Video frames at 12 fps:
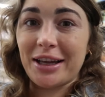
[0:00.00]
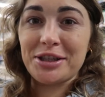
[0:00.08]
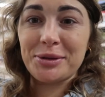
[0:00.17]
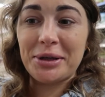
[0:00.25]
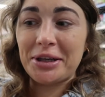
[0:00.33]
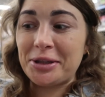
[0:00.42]
like
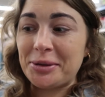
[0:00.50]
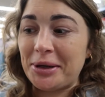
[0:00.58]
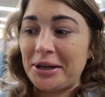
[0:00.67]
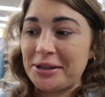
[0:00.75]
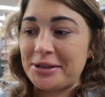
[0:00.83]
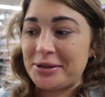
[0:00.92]
to wear
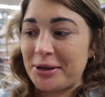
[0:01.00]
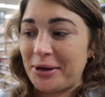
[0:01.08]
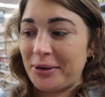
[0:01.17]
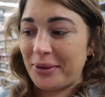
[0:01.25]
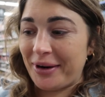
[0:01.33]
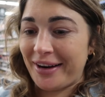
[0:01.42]
underwear,
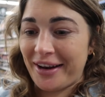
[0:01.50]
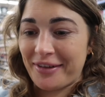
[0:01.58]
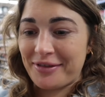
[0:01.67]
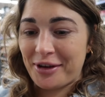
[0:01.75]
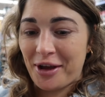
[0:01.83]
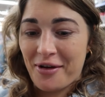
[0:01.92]
so we're gonna
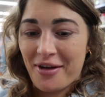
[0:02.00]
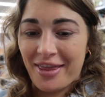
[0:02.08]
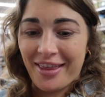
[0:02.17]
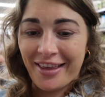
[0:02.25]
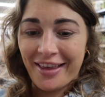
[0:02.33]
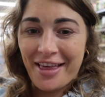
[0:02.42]
have to go
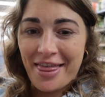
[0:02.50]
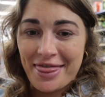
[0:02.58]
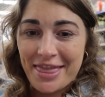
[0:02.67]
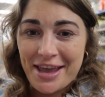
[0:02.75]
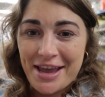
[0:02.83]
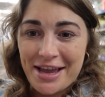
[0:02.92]
with
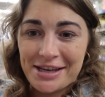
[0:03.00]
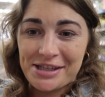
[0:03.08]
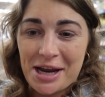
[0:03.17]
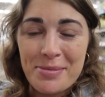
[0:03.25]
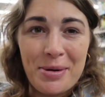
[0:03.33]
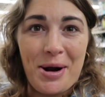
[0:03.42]
the
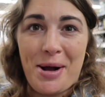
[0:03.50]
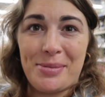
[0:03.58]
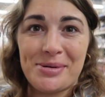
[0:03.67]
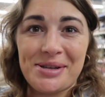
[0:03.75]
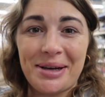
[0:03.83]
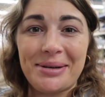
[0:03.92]
diaper
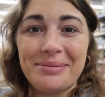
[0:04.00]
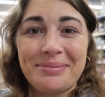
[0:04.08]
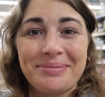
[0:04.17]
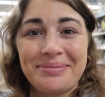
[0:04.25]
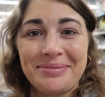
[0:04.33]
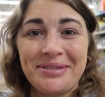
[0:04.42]
options.
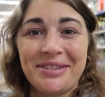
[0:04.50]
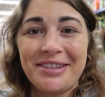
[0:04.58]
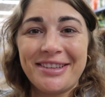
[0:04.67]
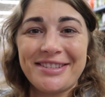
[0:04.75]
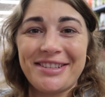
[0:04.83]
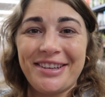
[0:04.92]

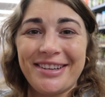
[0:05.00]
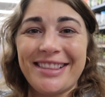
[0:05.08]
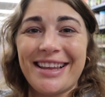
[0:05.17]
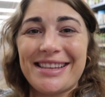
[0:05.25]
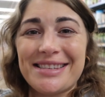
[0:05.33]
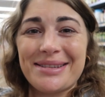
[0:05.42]
So
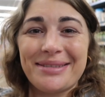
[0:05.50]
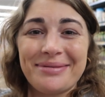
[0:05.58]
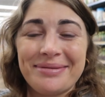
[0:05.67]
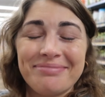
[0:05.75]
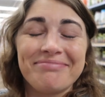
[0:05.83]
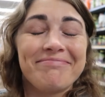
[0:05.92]
let's
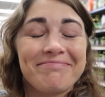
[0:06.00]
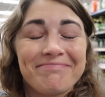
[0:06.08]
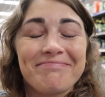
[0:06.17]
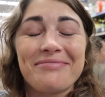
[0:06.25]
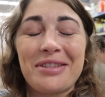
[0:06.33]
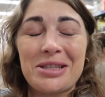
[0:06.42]

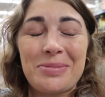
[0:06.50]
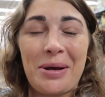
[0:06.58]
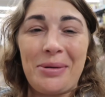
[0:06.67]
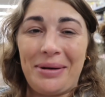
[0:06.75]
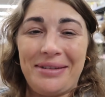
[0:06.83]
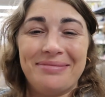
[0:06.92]

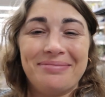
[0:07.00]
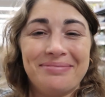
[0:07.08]
pick one.